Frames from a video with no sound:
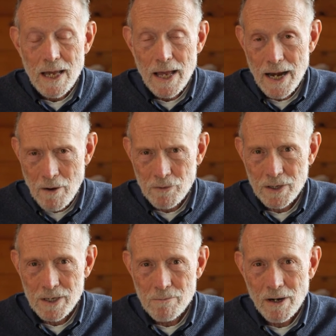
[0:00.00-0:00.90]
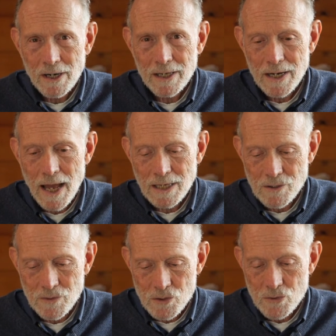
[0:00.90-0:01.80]
an African American
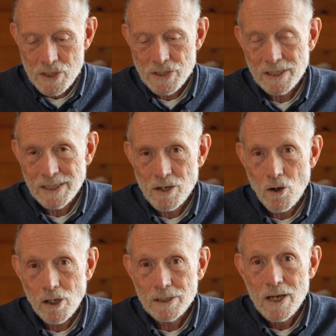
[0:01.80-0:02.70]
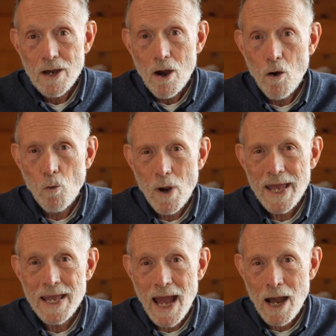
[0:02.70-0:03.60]
activist recently called a
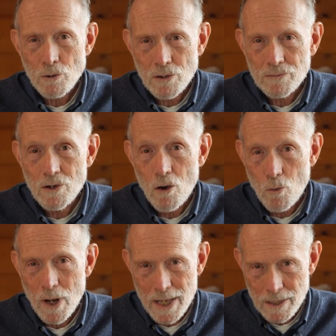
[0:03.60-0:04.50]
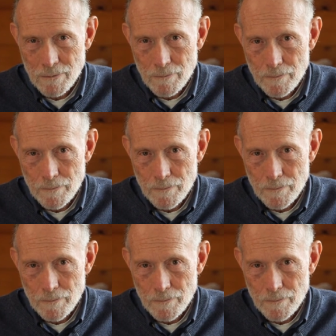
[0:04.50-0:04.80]
way out of no way.